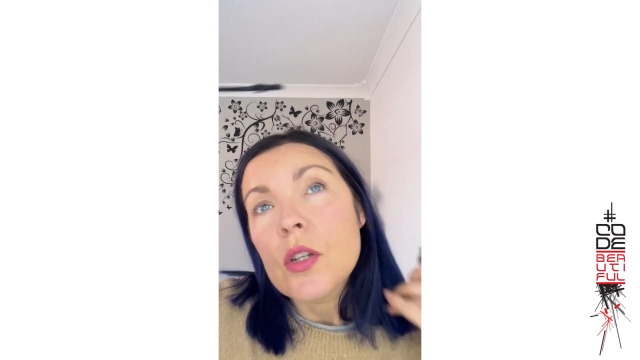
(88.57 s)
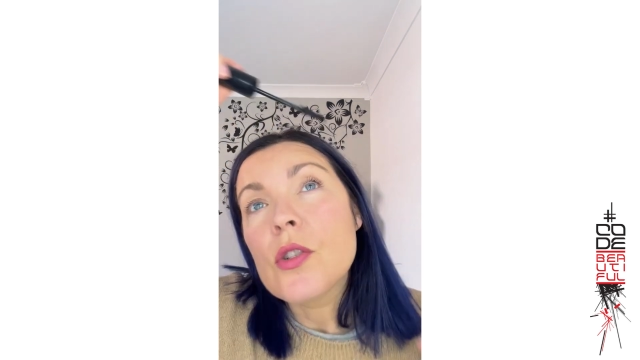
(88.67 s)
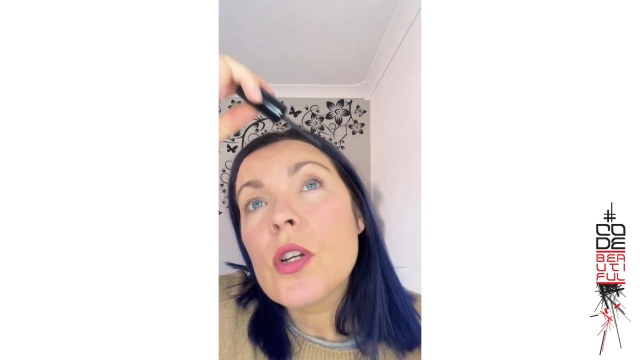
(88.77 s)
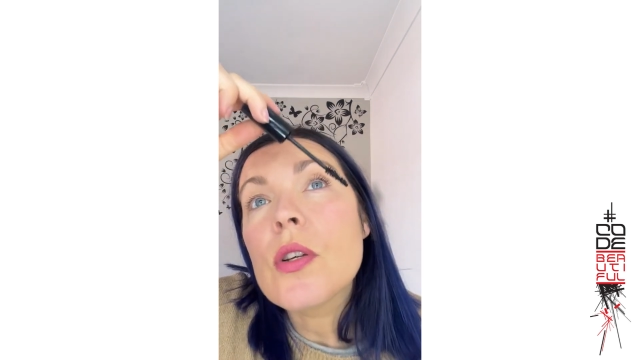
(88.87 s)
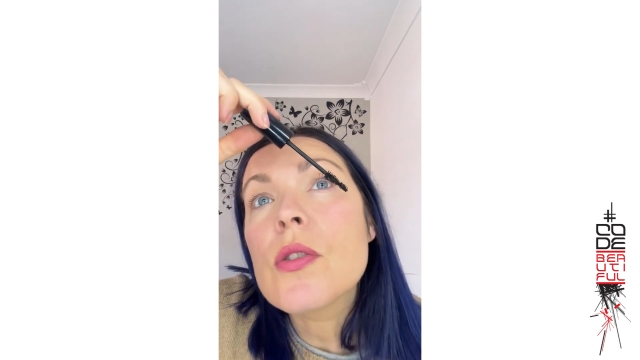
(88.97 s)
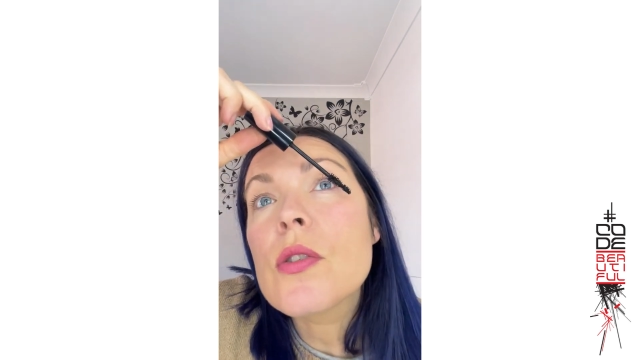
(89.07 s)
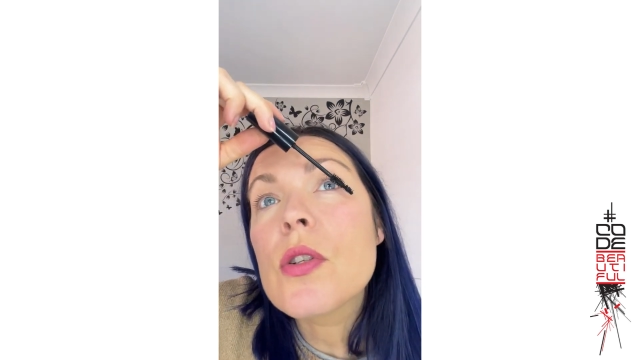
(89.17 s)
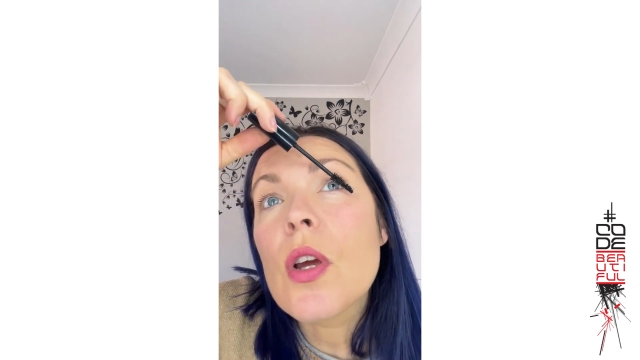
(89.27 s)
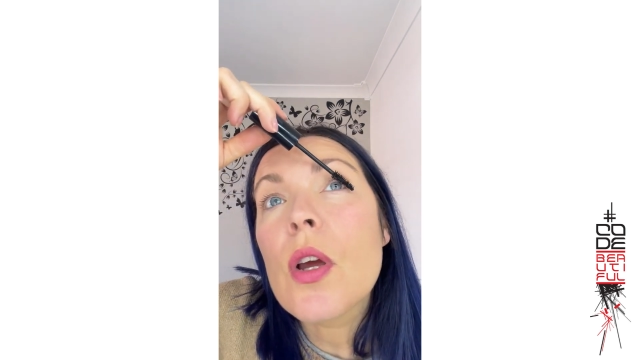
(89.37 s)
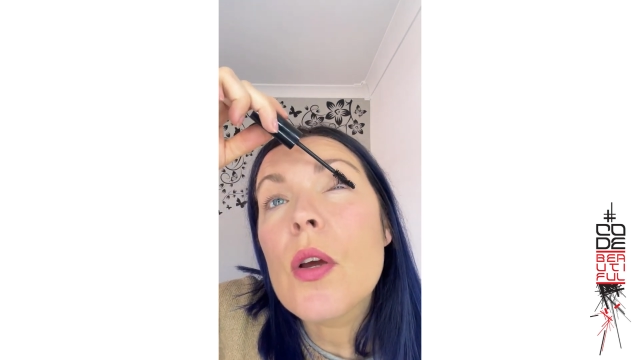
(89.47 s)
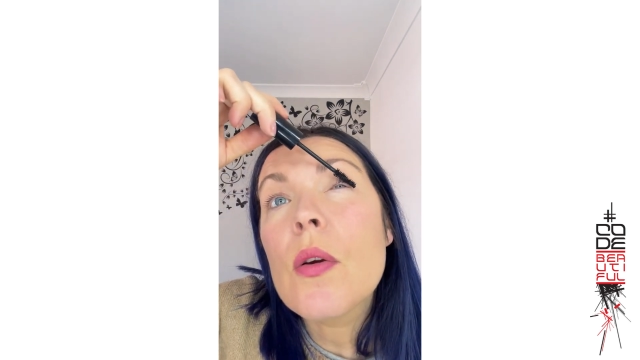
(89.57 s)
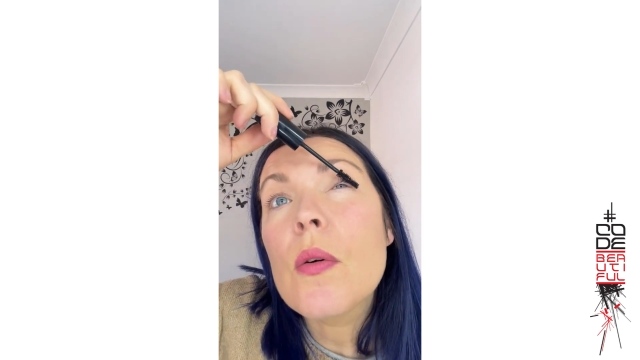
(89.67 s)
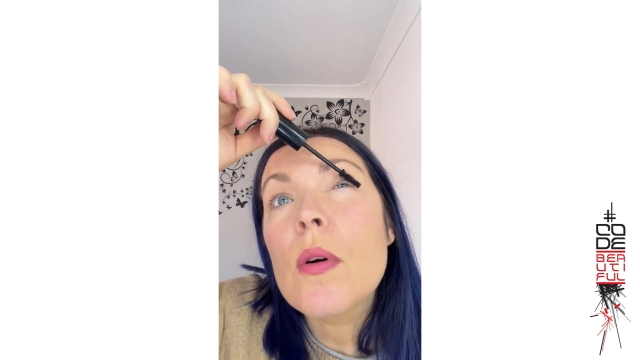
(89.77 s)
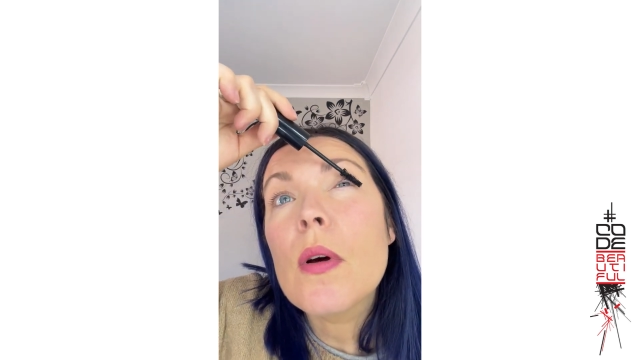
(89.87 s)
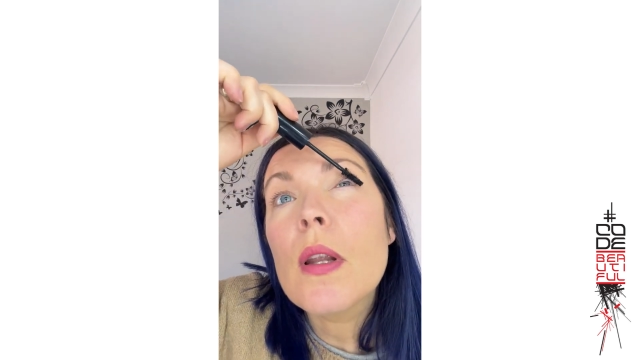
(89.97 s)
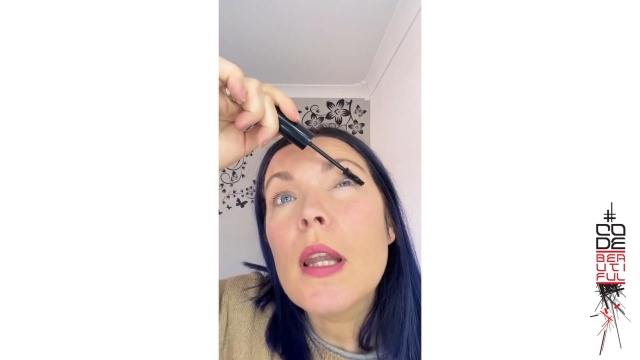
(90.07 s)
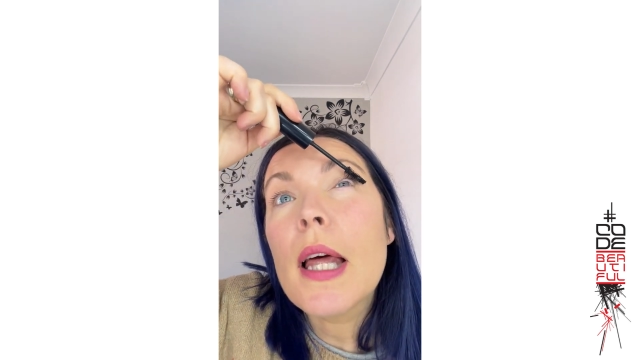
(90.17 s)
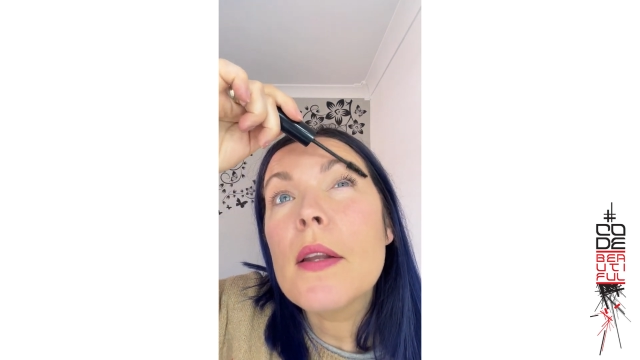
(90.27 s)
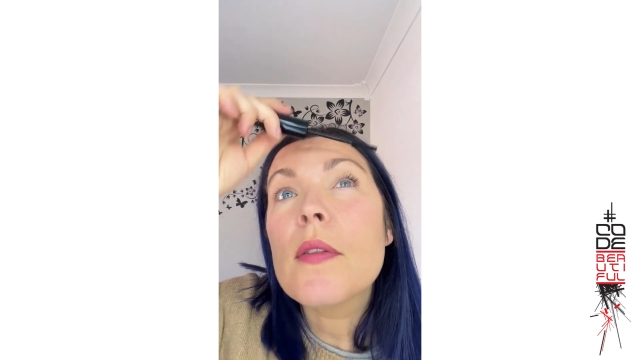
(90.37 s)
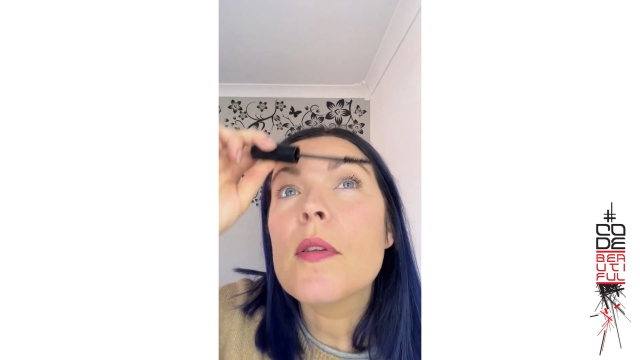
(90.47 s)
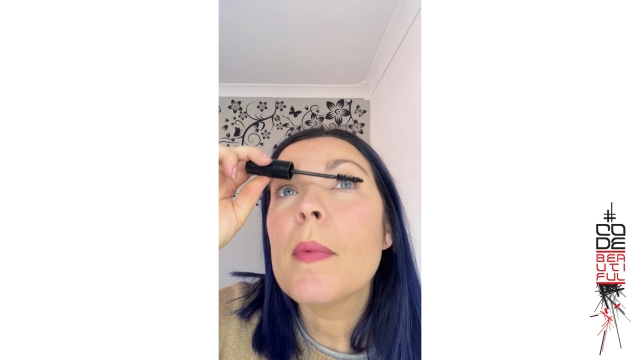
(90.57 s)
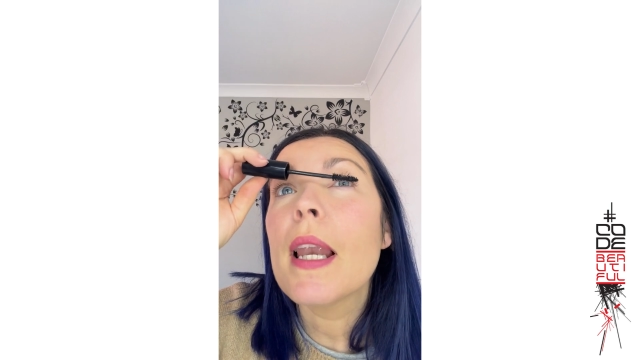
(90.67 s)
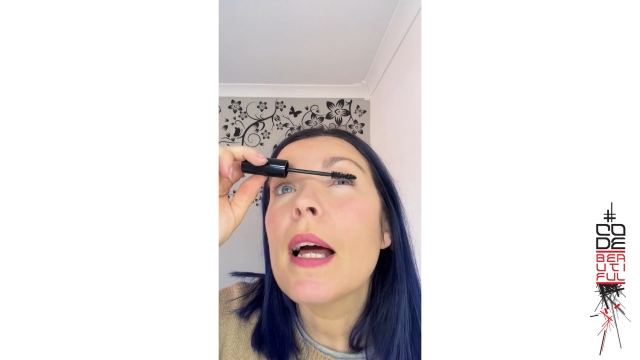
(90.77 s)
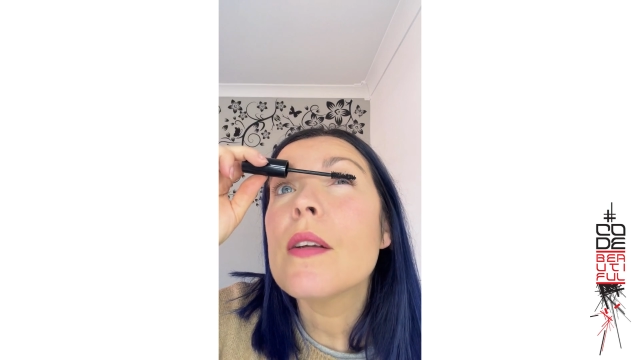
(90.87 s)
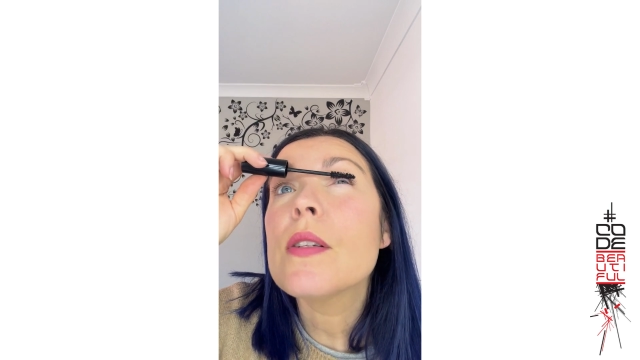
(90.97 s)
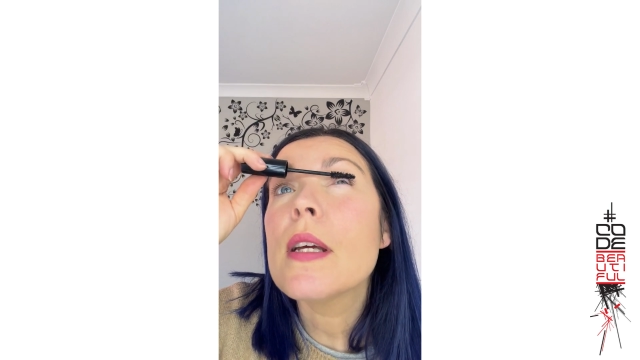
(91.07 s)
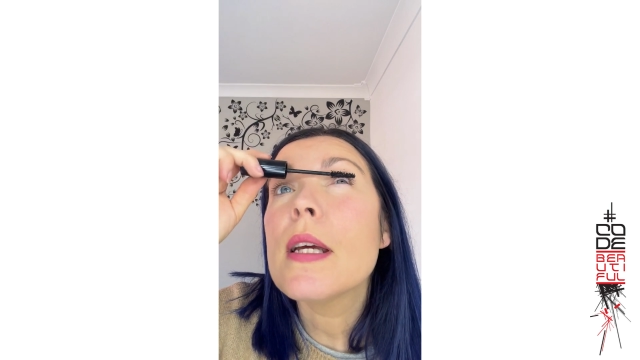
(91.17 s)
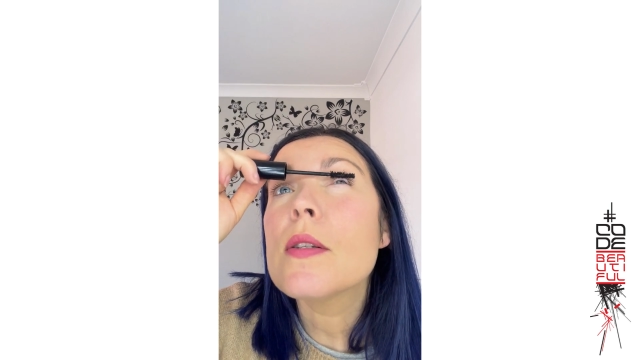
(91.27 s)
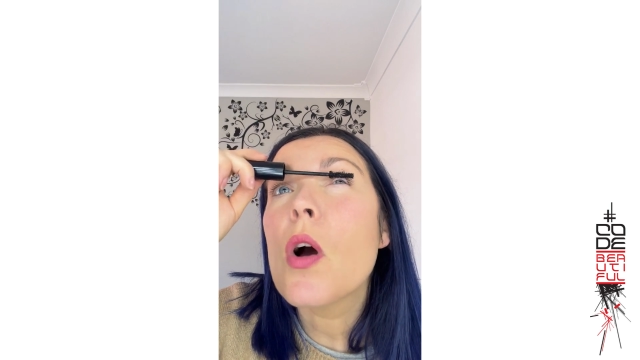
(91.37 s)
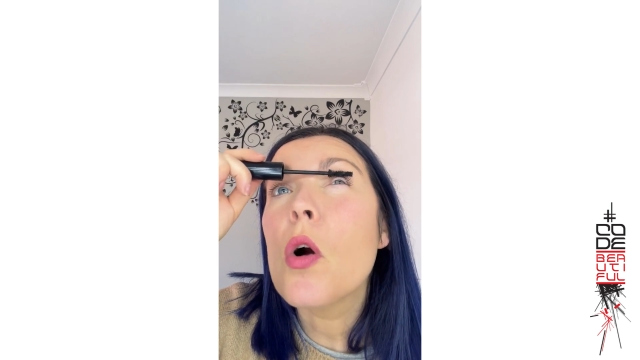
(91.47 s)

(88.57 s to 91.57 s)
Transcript: just to lengthen my lashes,